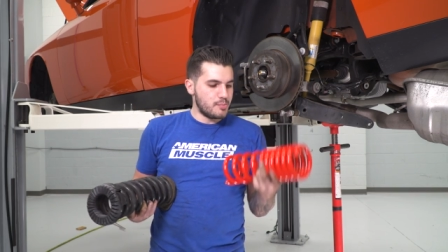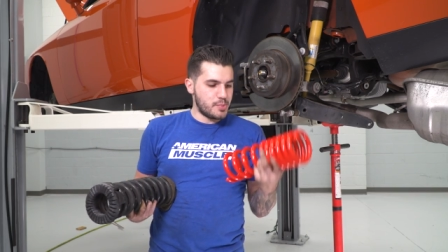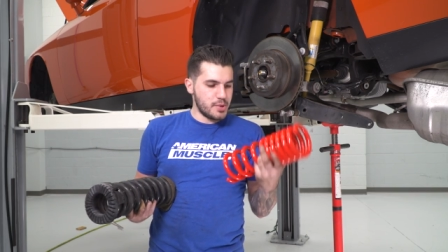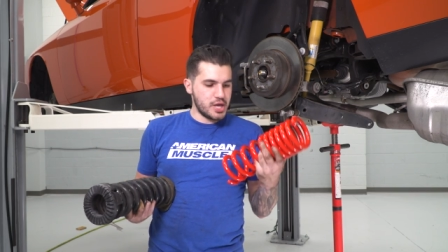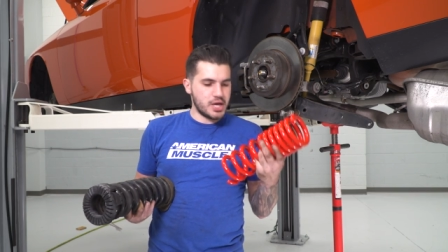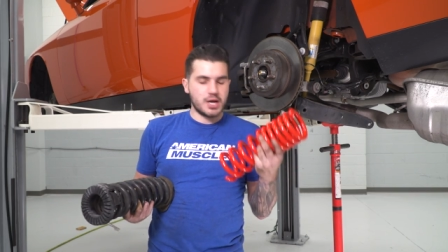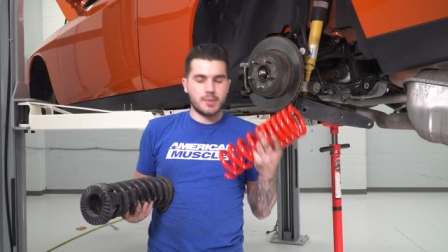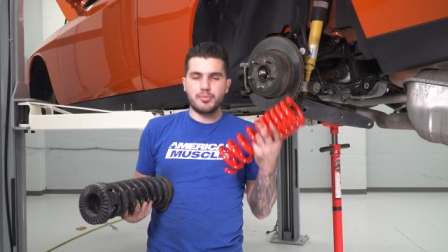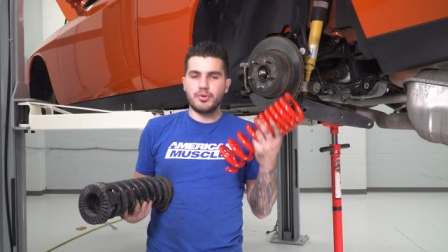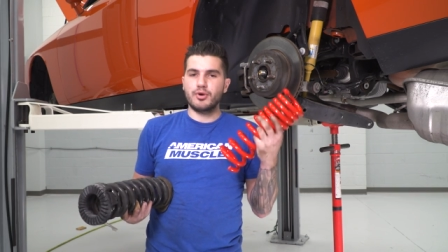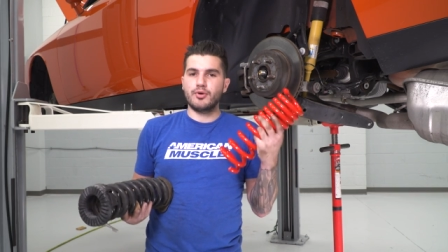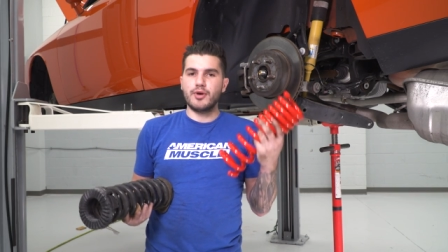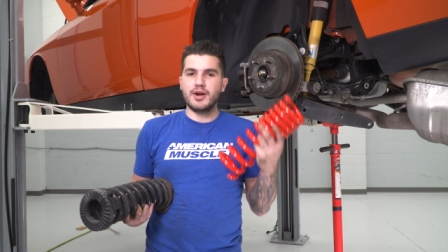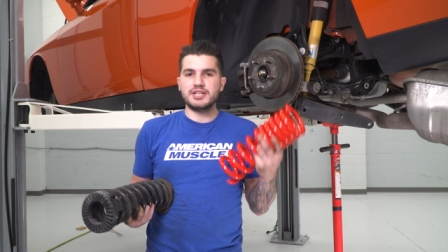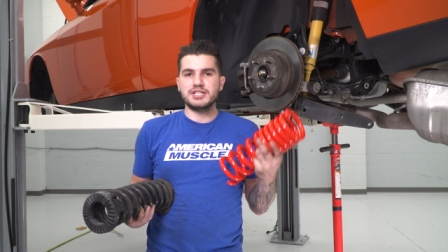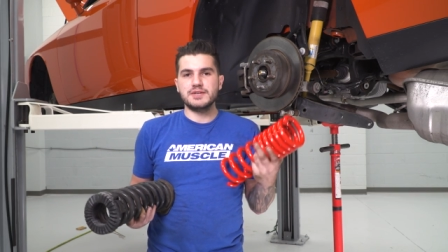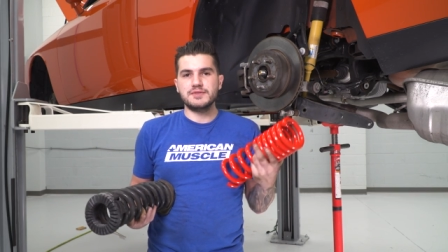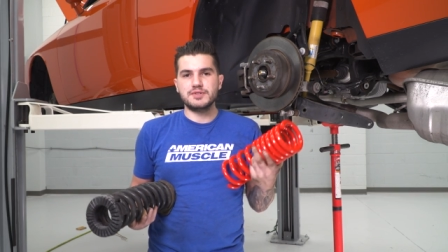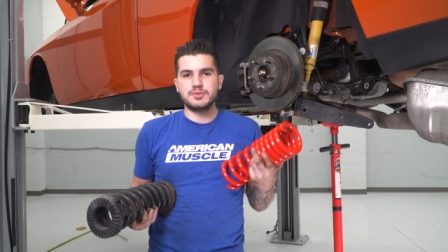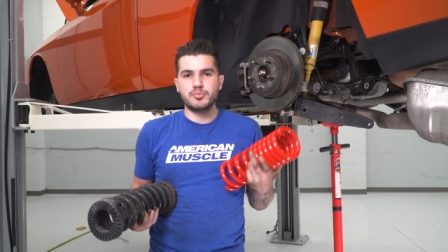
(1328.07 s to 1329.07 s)
Being a
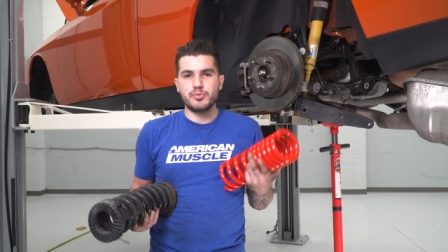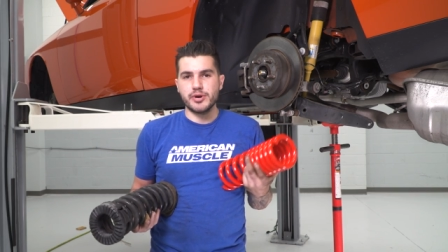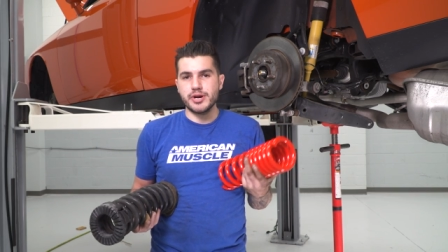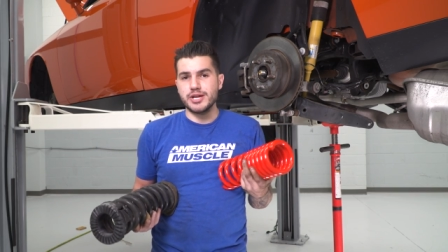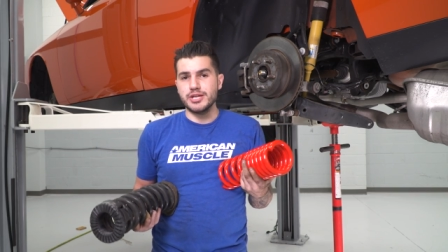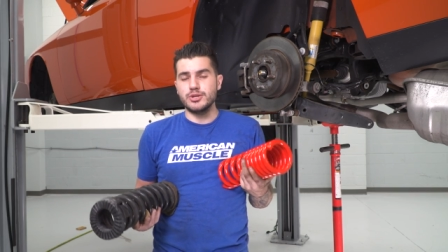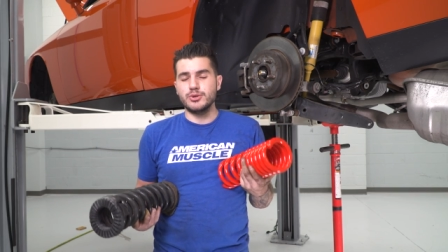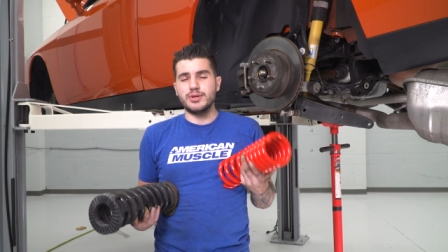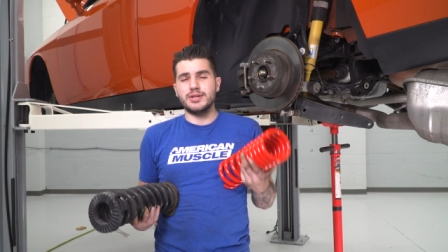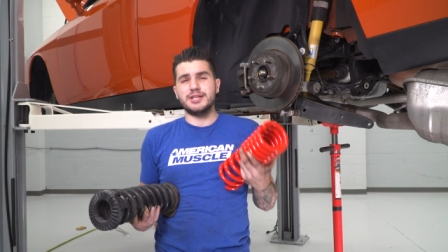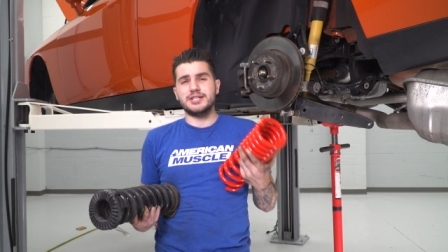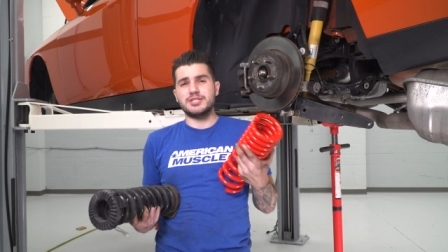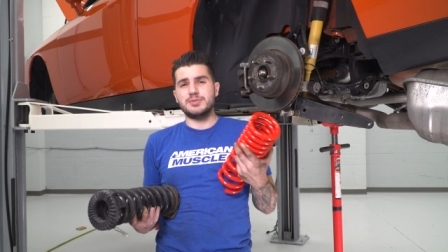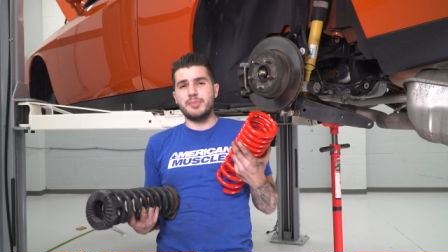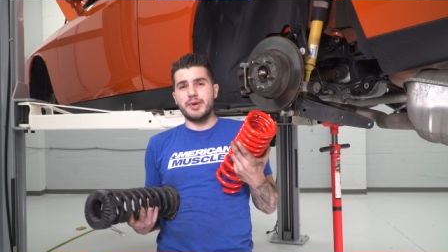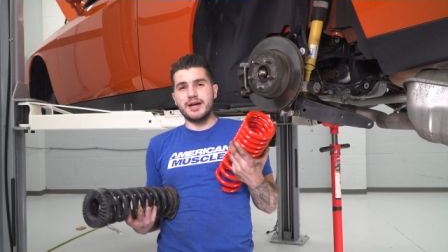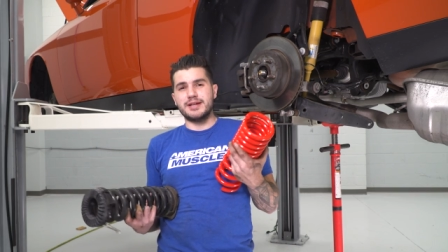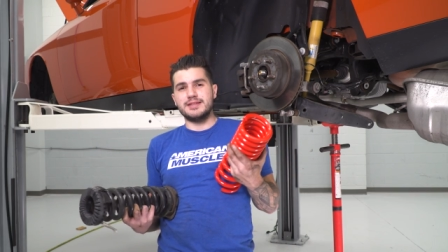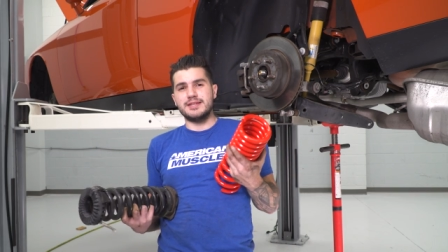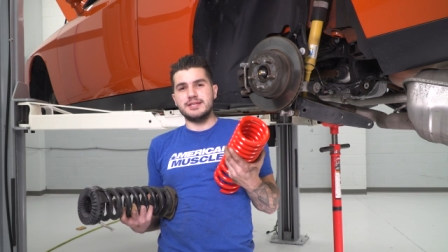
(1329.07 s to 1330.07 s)
progressive spring, you can
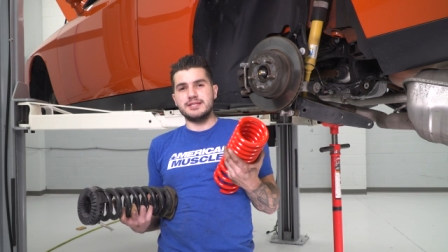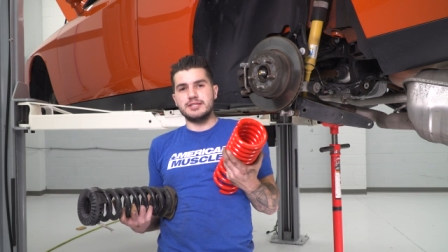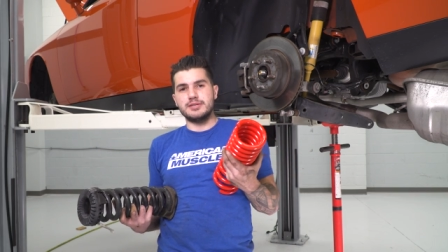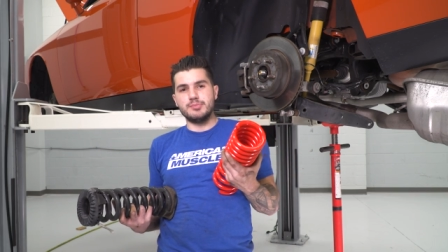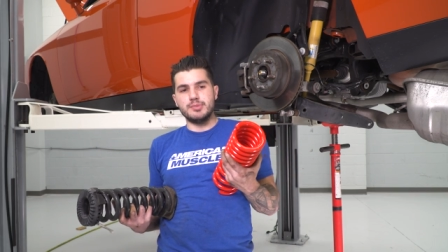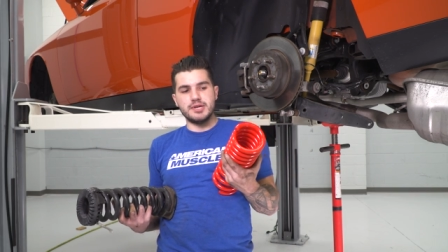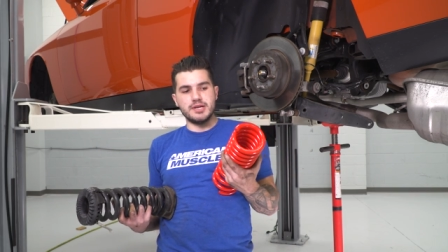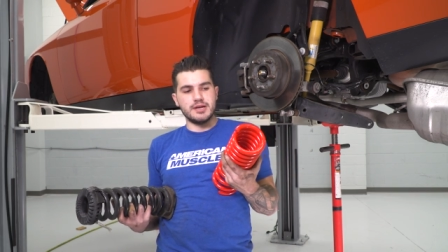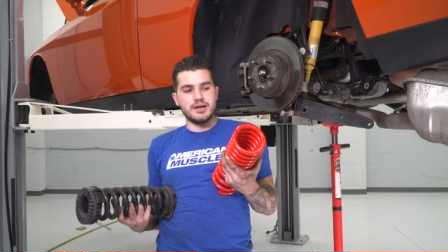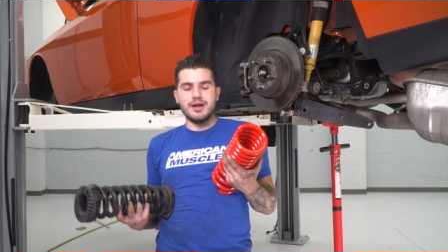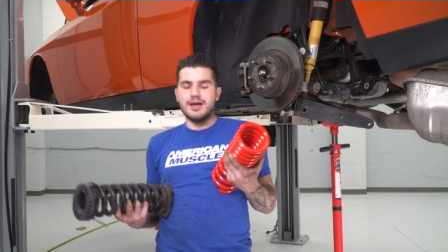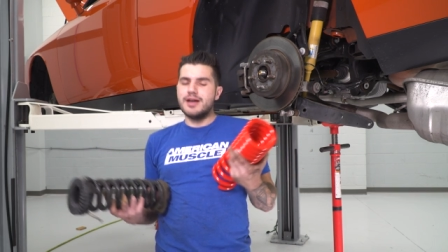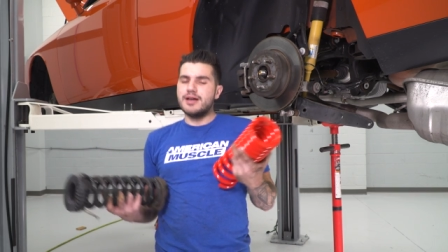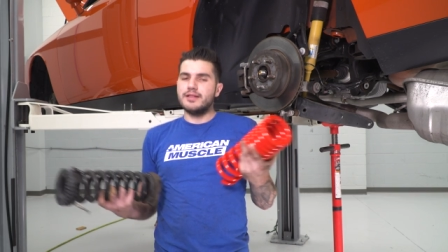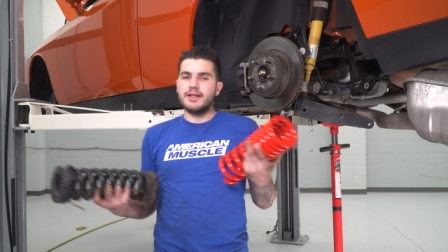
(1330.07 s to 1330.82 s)
expect this to be,